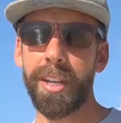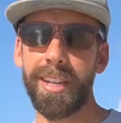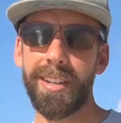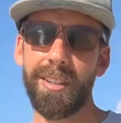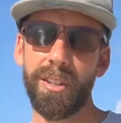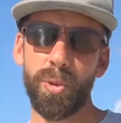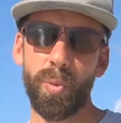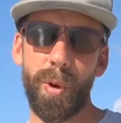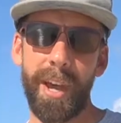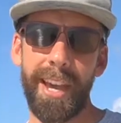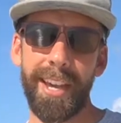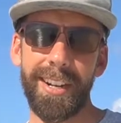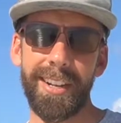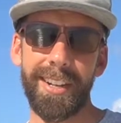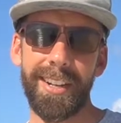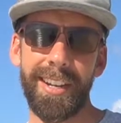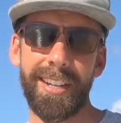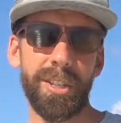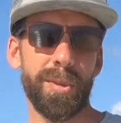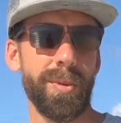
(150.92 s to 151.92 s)
get as wet
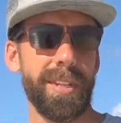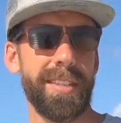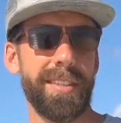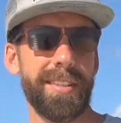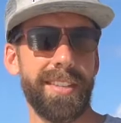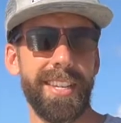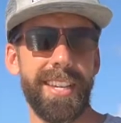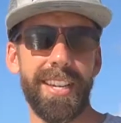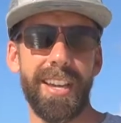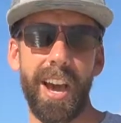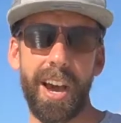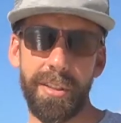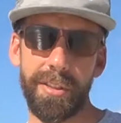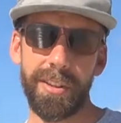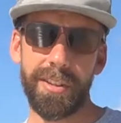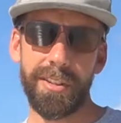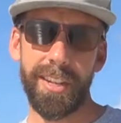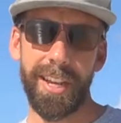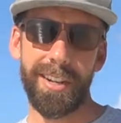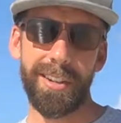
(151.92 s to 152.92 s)
as we see
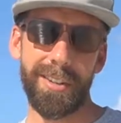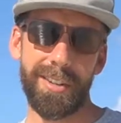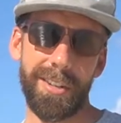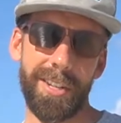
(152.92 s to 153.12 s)
other tenders